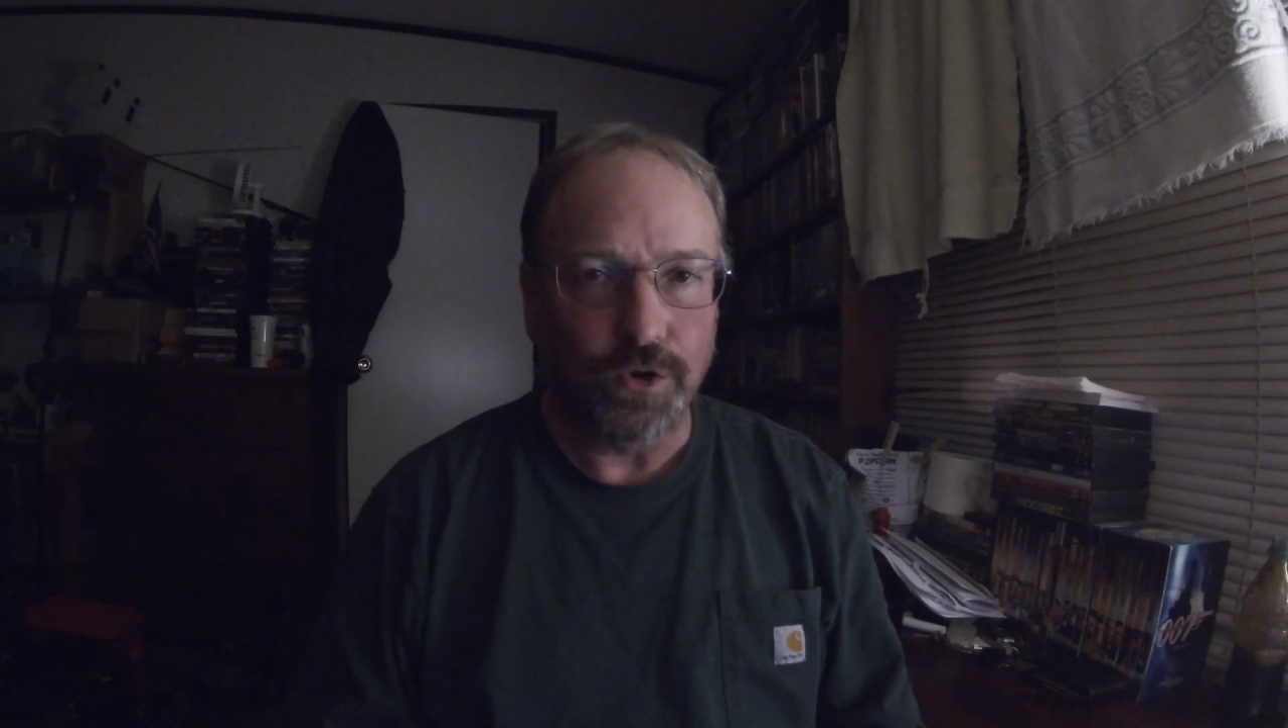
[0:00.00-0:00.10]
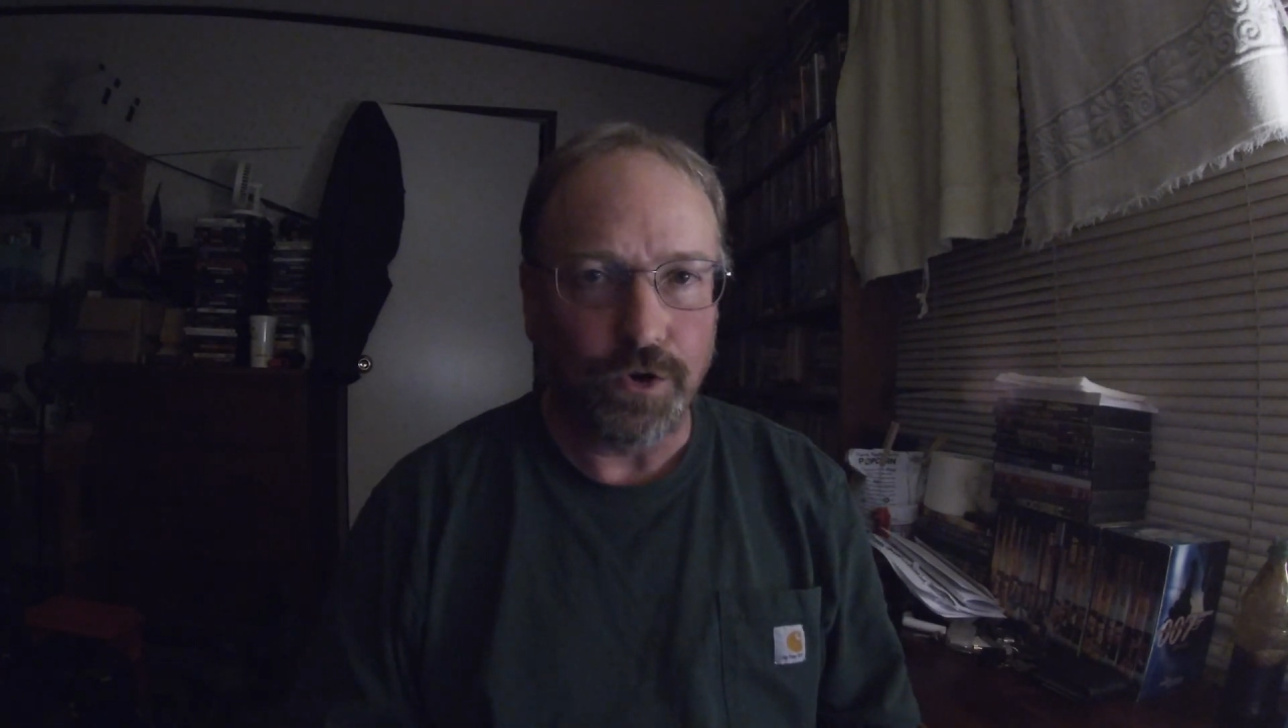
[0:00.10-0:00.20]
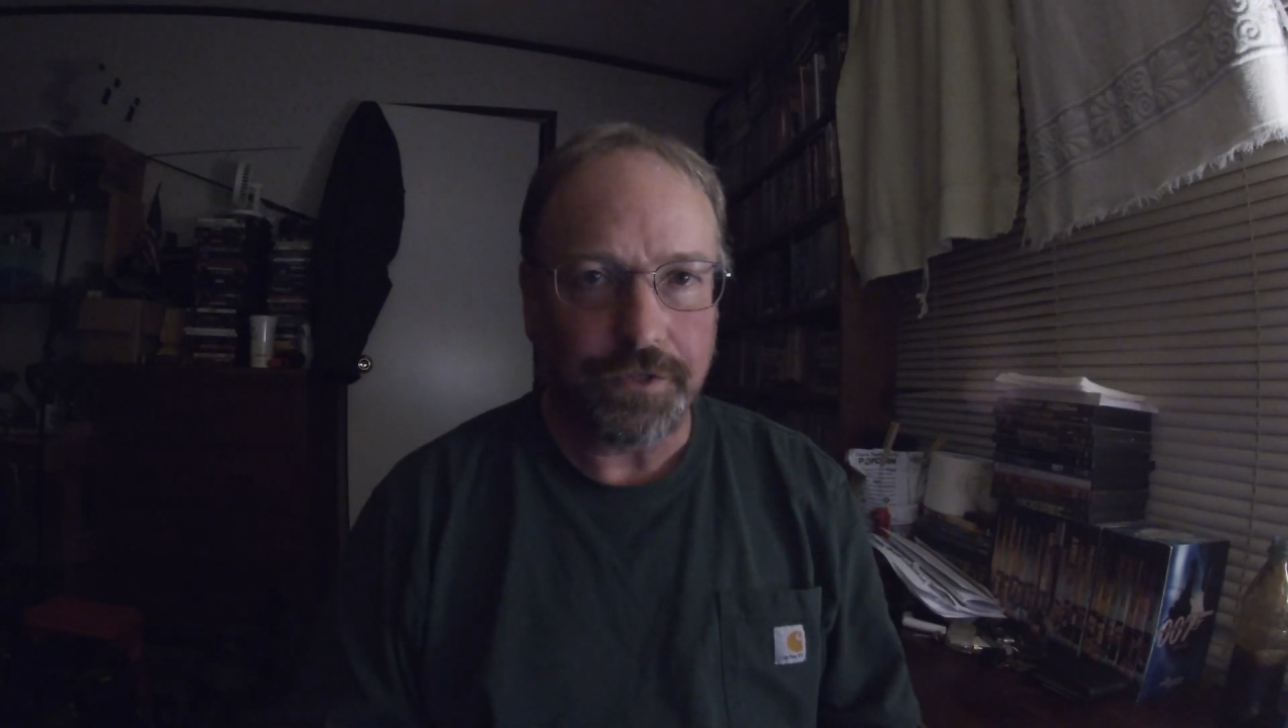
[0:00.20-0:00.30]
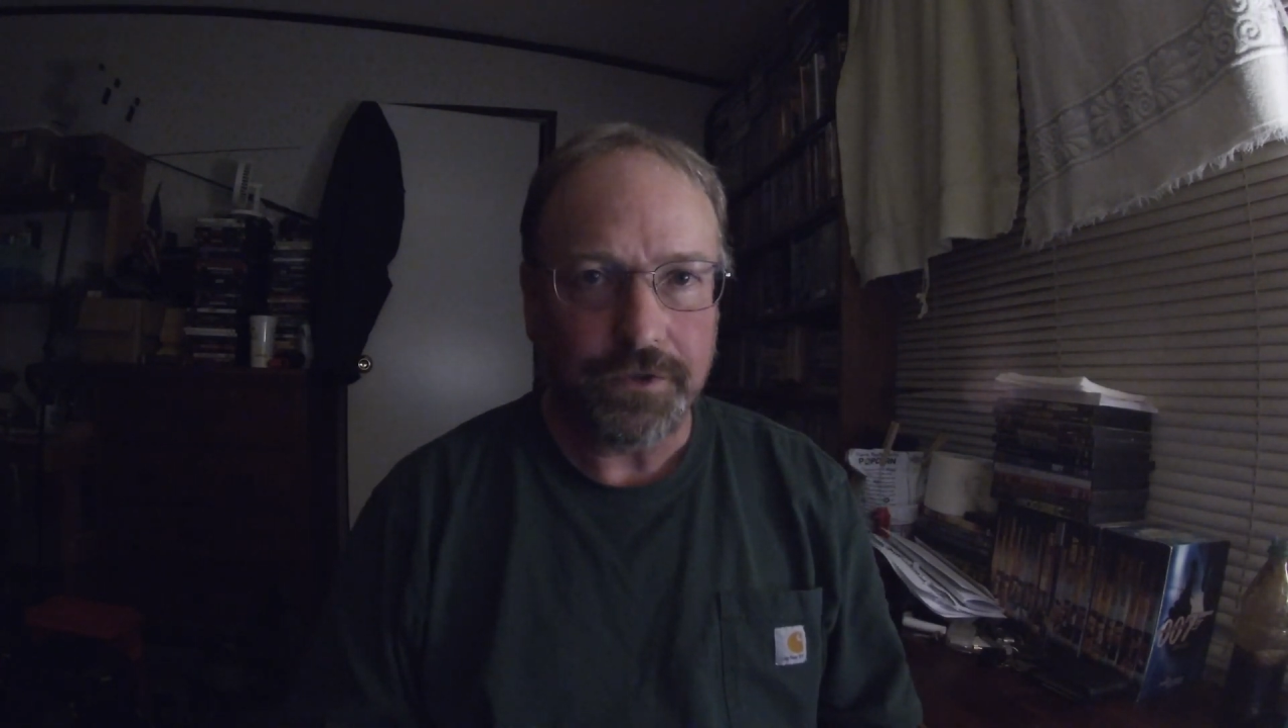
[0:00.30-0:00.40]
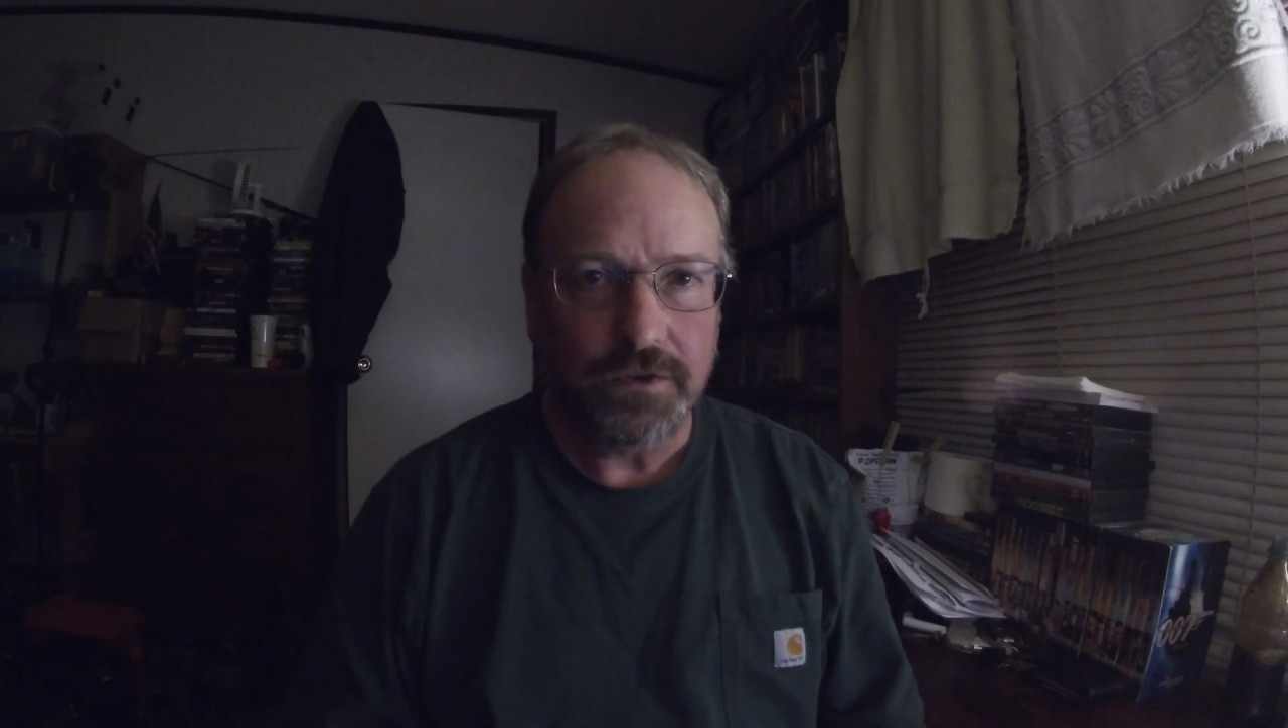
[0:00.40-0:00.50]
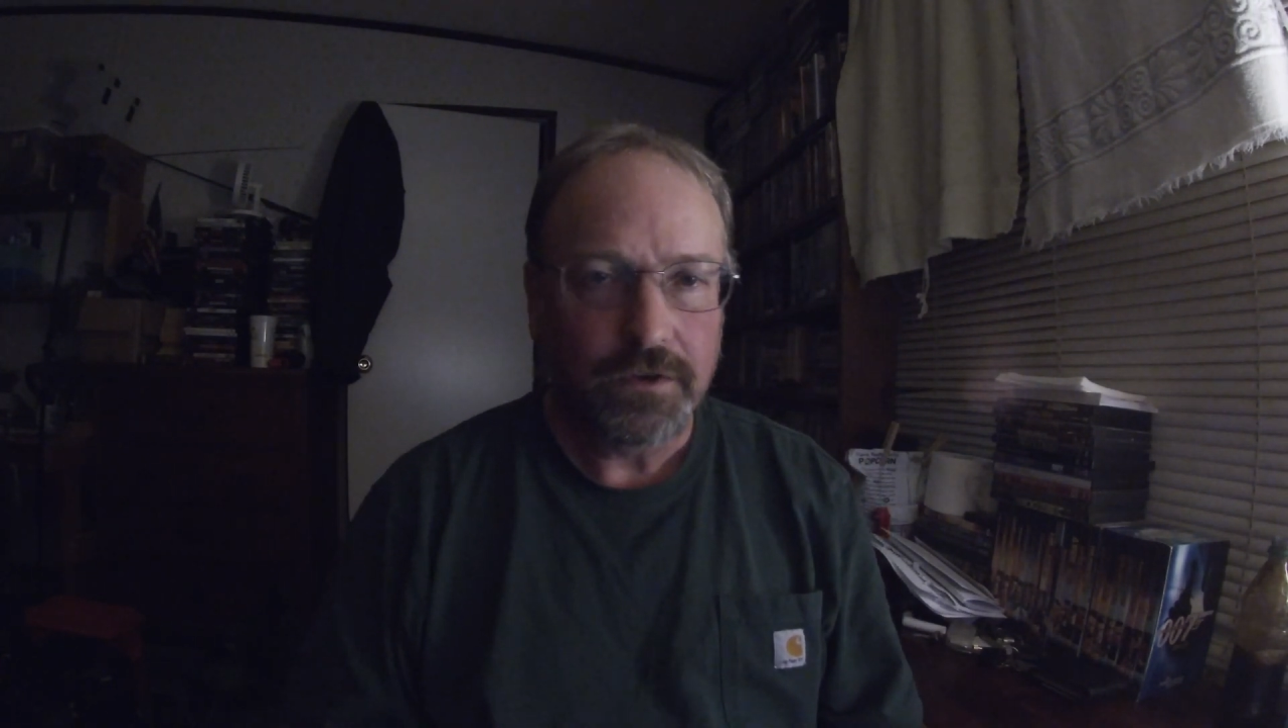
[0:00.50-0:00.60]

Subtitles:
Earth.